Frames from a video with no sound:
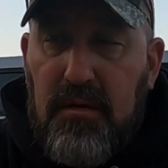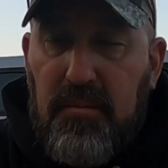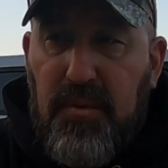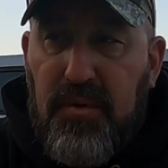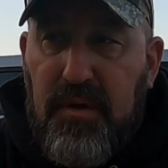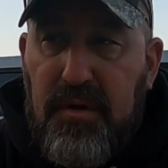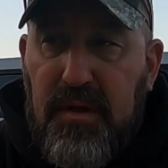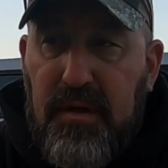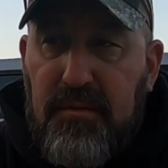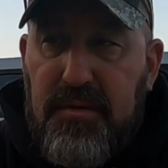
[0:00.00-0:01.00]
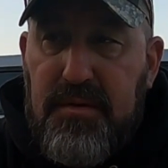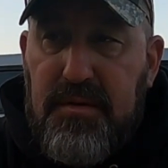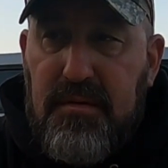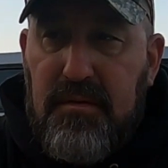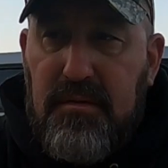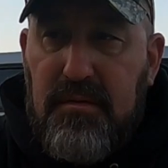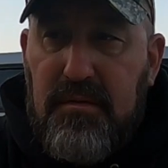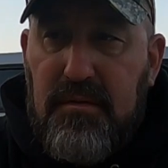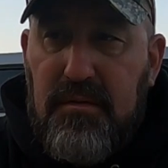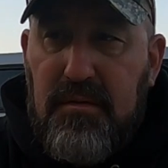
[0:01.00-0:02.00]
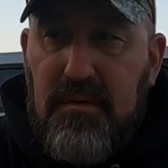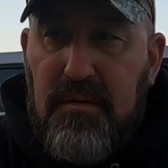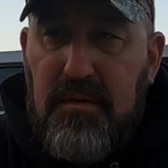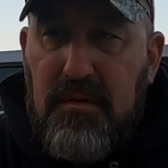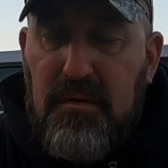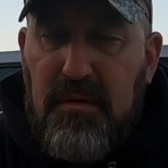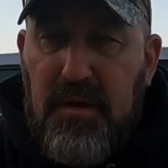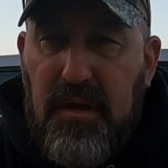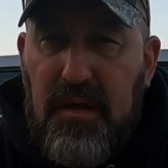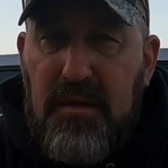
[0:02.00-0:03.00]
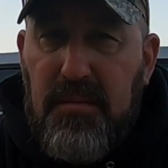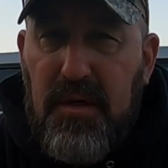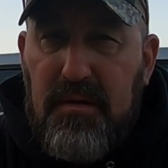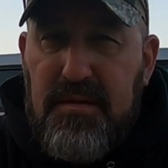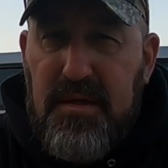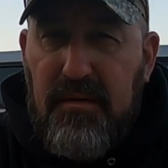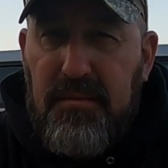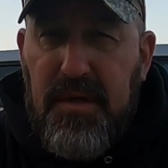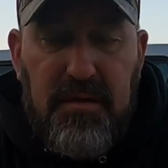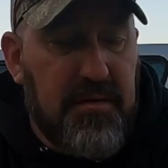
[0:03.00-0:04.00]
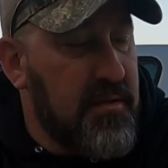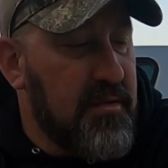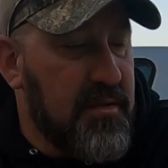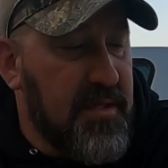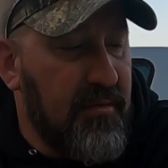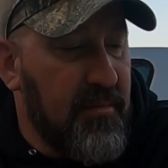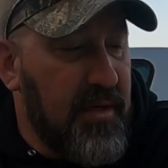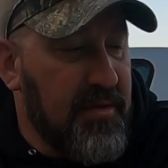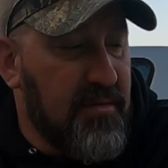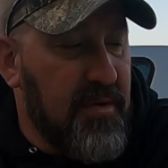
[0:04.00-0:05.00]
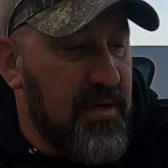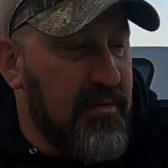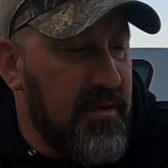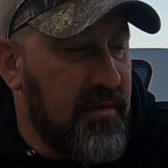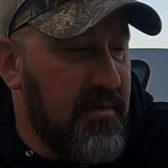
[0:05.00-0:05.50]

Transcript: board that it was like 8 miles, 7 miles around.